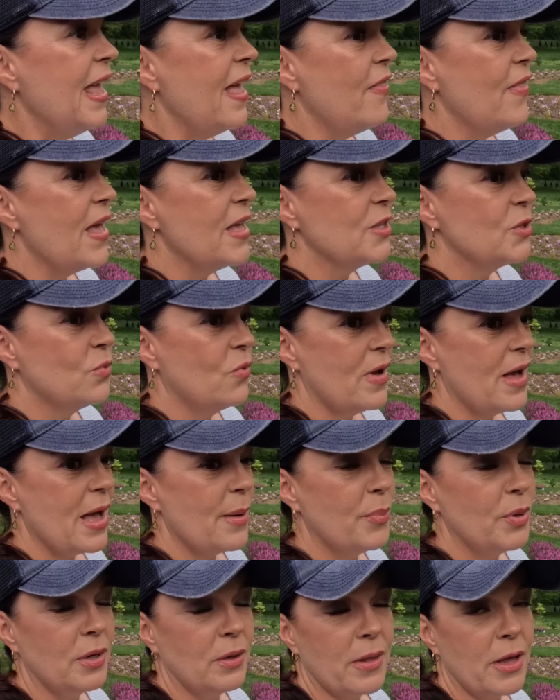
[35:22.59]
And that's why
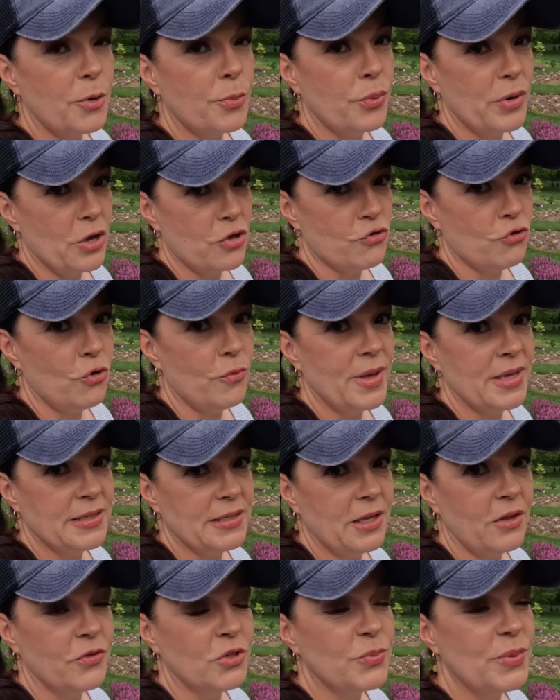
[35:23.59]
I put a lot of pressure on
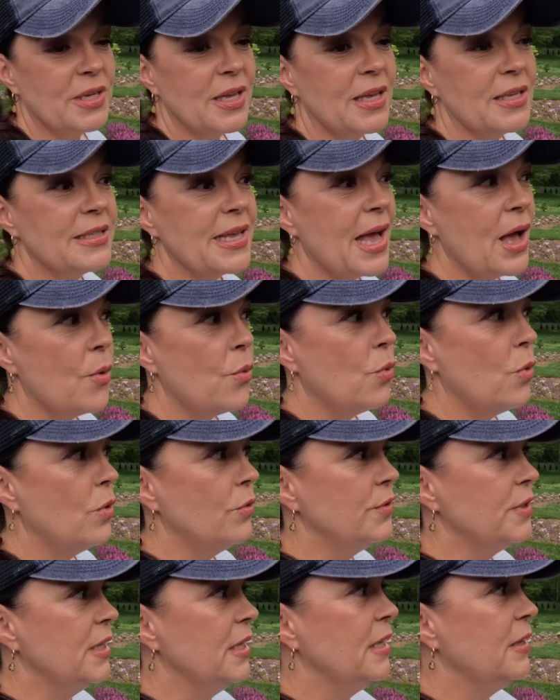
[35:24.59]
myself is because I
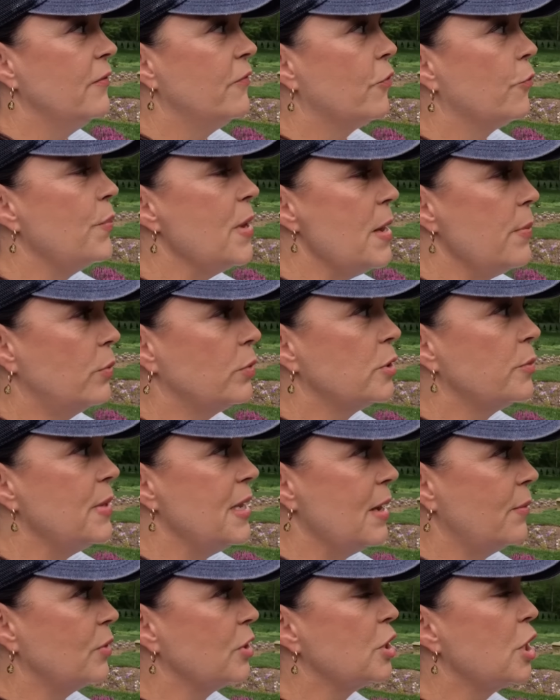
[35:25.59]
want for people to
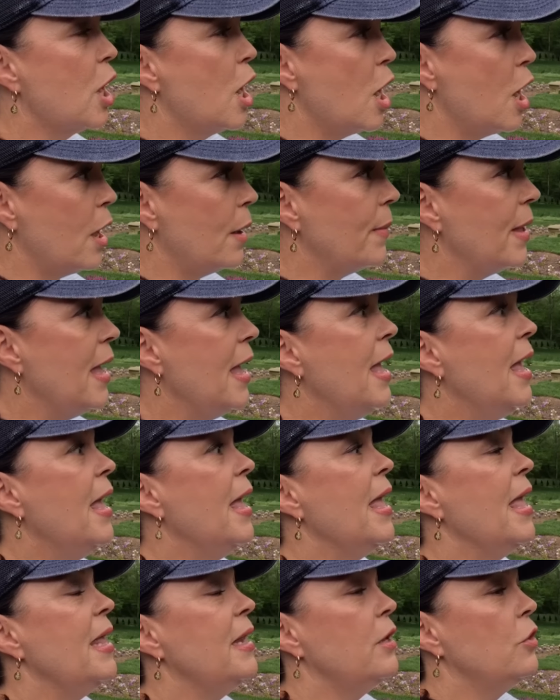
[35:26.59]
be able to come
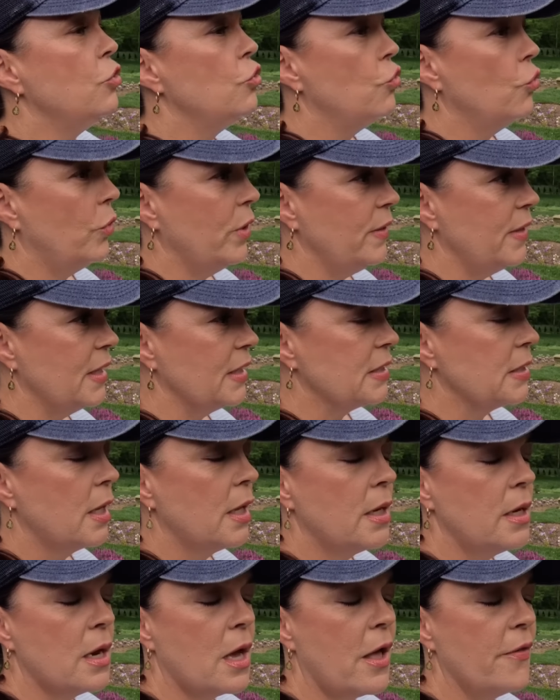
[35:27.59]
and enjoy this.
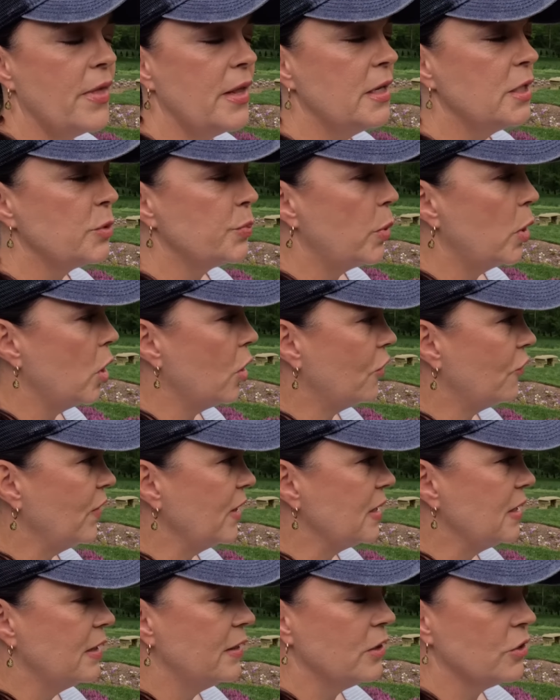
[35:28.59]
Not that it's
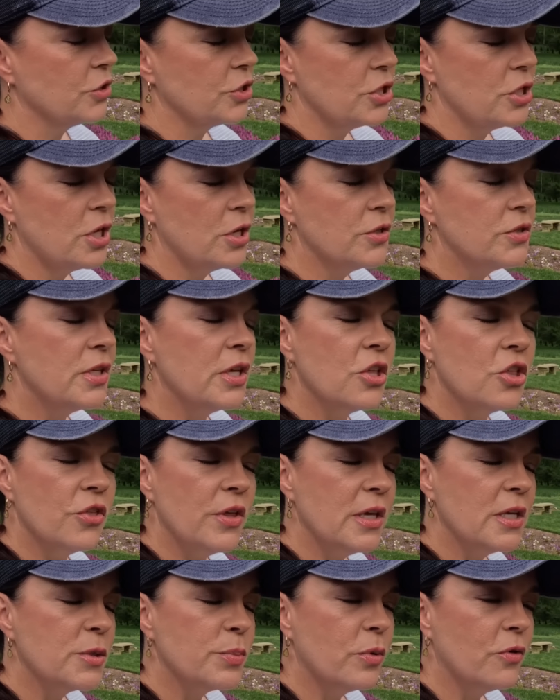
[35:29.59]
perfect. There's no such
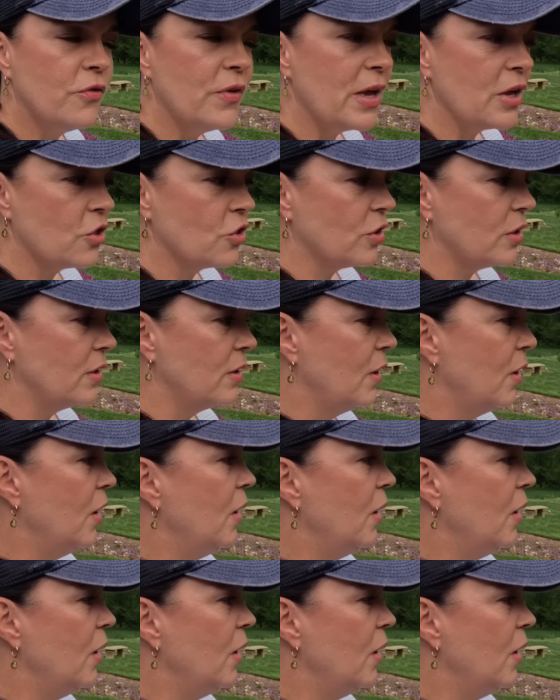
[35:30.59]
thing as perfection.